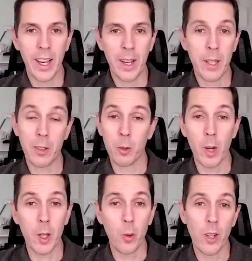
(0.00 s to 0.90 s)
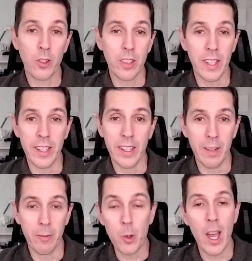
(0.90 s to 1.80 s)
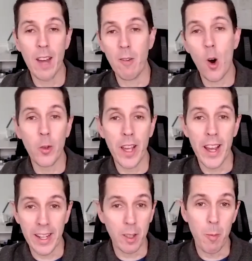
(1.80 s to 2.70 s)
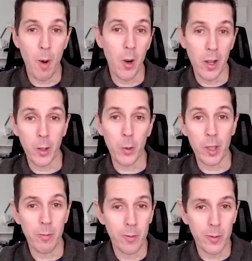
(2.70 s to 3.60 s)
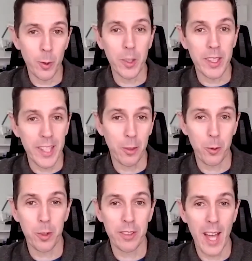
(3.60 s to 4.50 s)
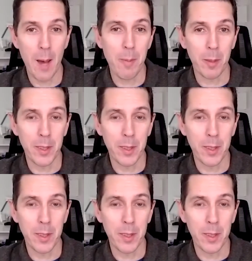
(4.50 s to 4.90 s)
I, that's a great question. And if you have all day and tomorrow, I think we could really get through this topic.